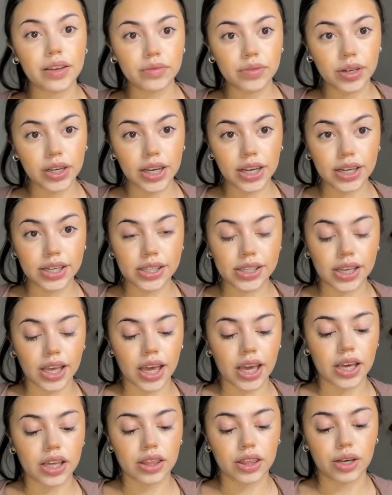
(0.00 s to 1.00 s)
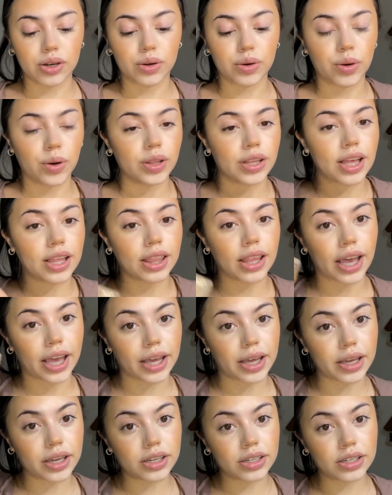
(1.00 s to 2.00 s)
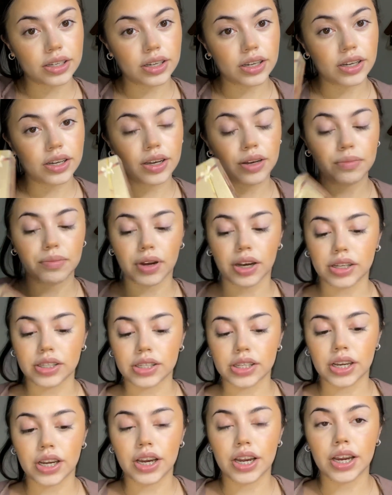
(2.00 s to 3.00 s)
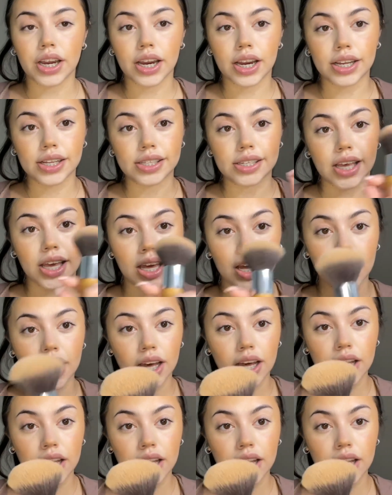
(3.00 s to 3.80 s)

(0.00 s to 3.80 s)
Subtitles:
we're gonna take the Hoola Light bronzer, and you're gonna take